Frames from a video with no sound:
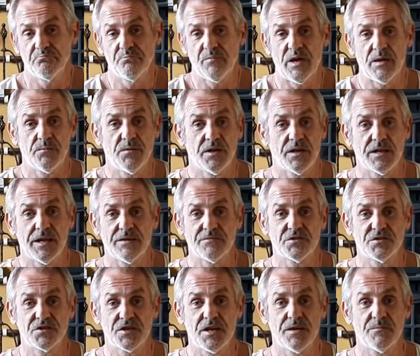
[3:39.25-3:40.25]
Maybe it'll have
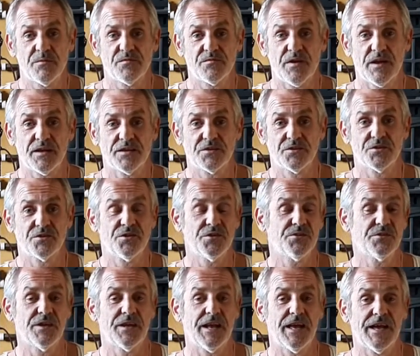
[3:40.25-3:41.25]
the same effect on
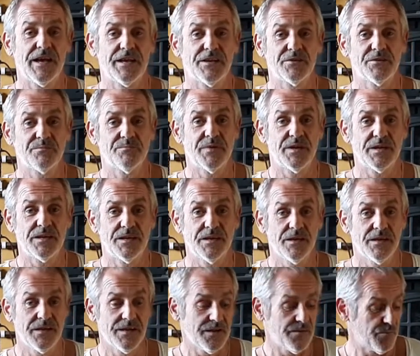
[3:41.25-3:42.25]
you that it had on me.
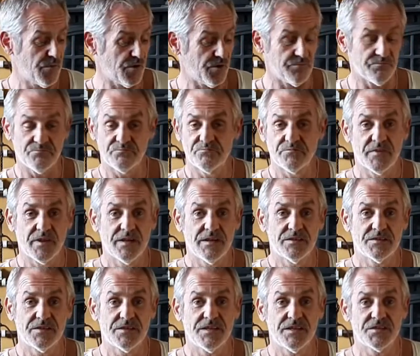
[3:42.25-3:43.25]
But
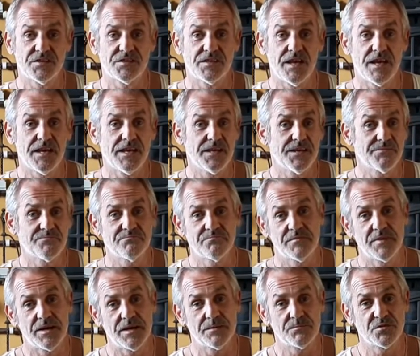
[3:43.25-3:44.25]
to this day,
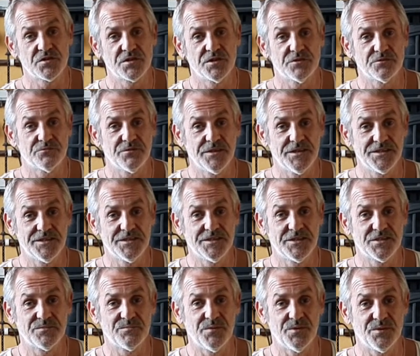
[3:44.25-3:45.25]
I'm still reading
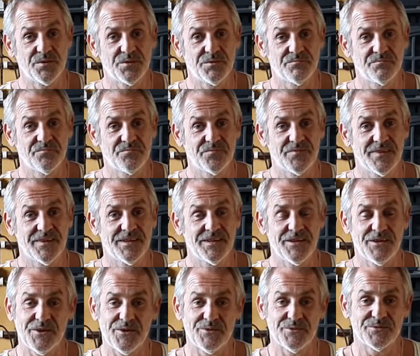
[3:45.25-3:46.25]
this book,
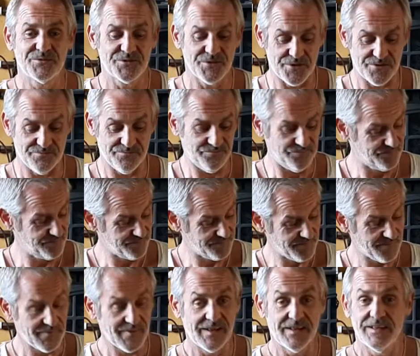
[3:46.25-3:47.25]
you know. So
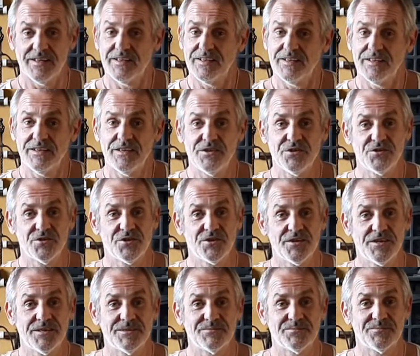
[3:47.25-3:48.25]
enjoy
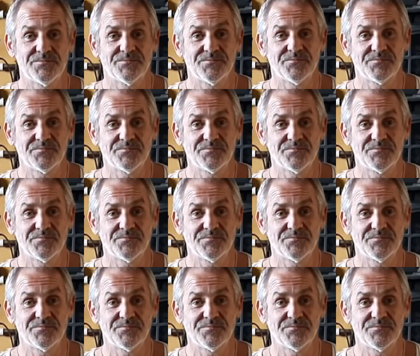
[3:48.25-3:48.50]
it.